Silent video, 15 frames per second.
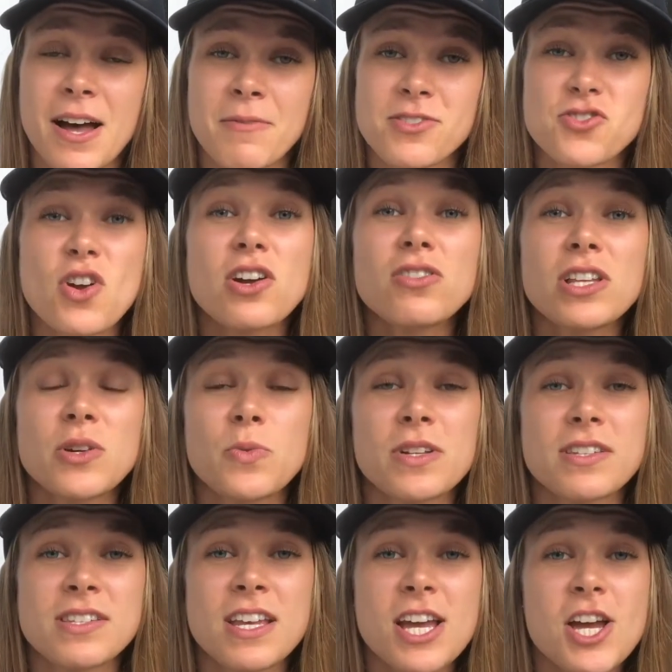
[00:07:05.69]
struggling
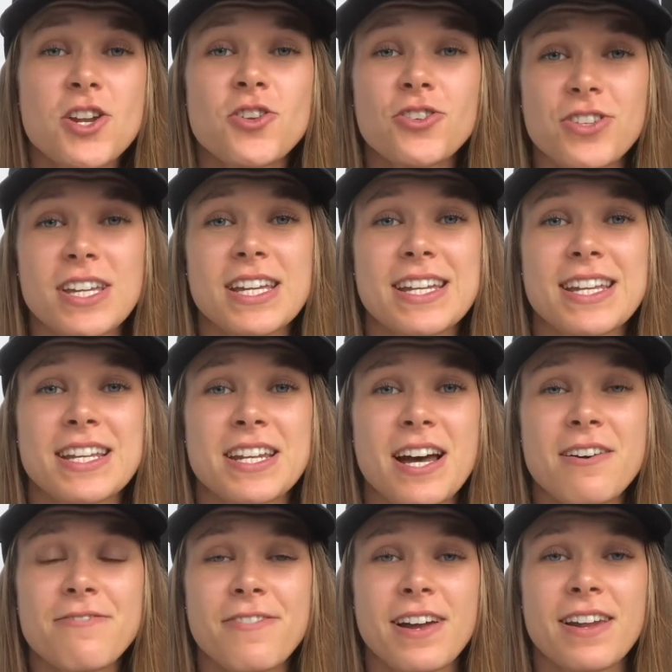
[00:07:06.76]
with not eating
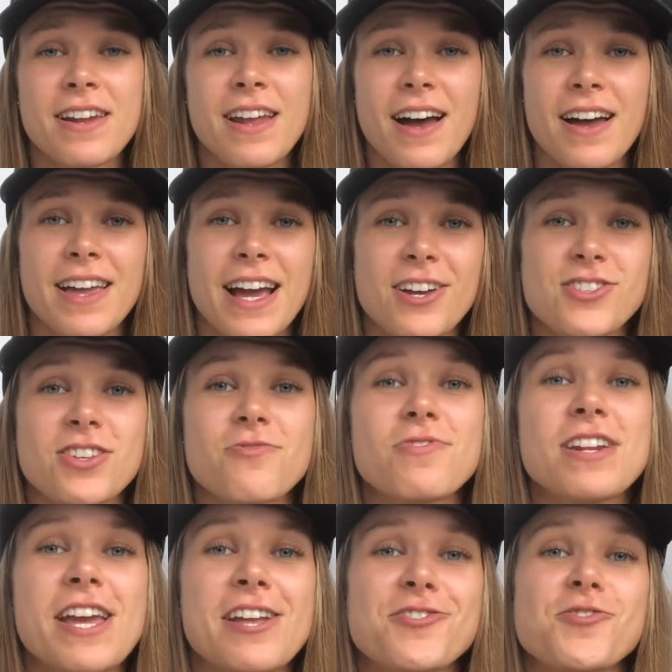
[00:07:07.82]
enough, and I actually
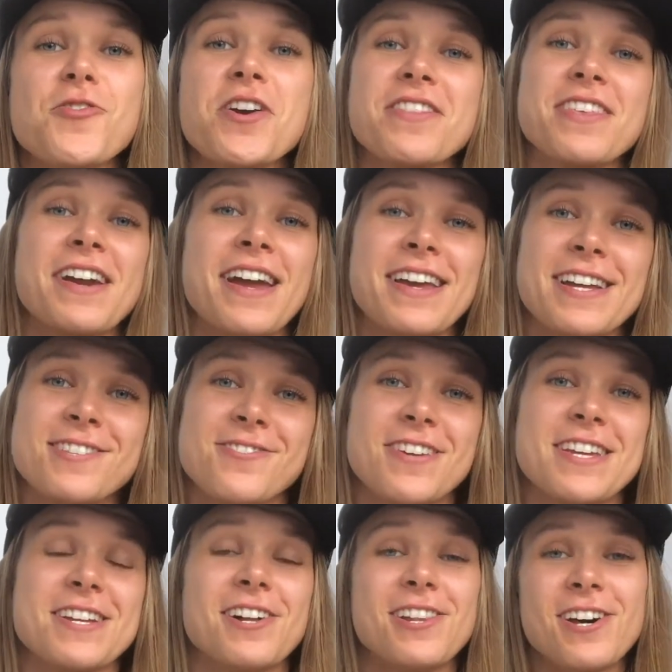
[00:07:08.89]
really enjoyed that I get to
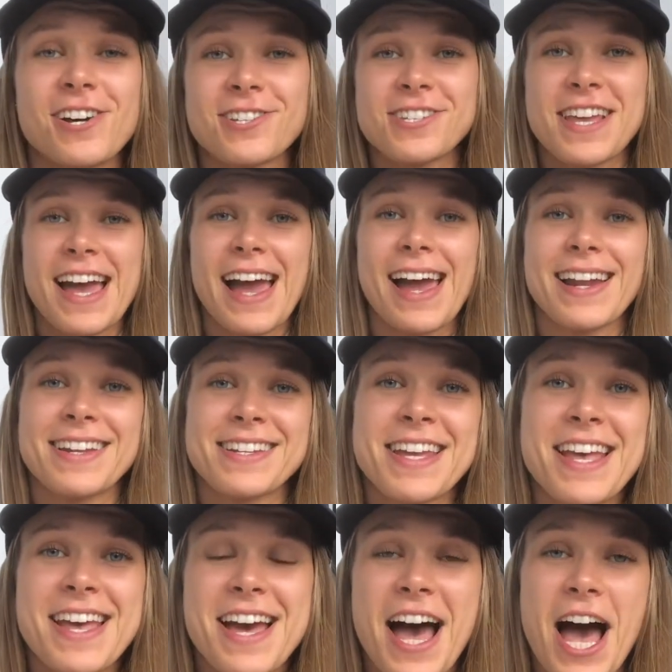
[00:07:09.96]
eat a lot,
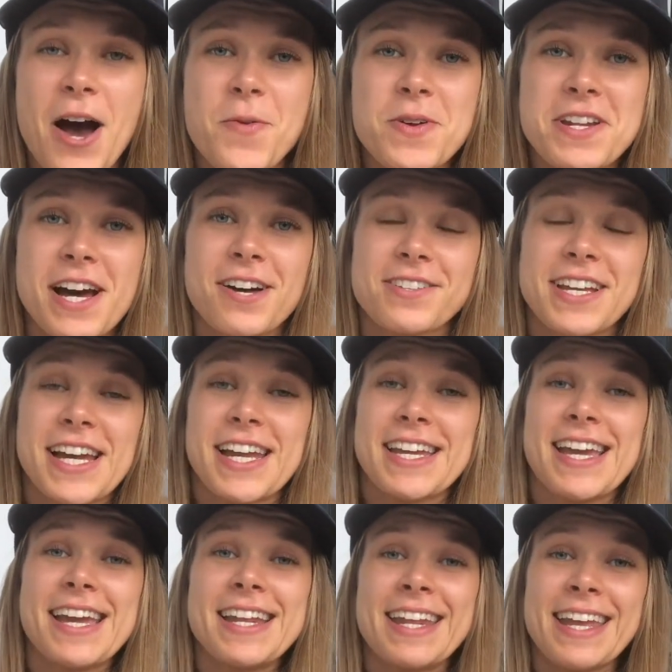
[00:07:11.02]
and without
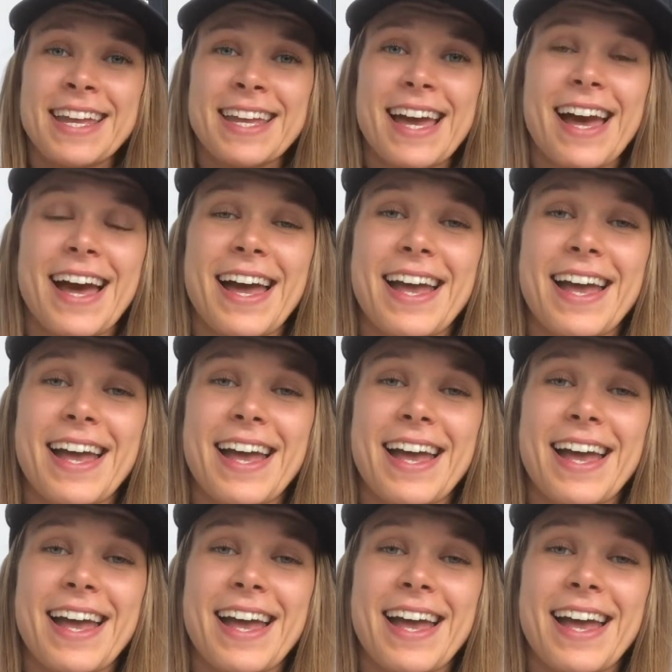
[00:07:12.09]
gaining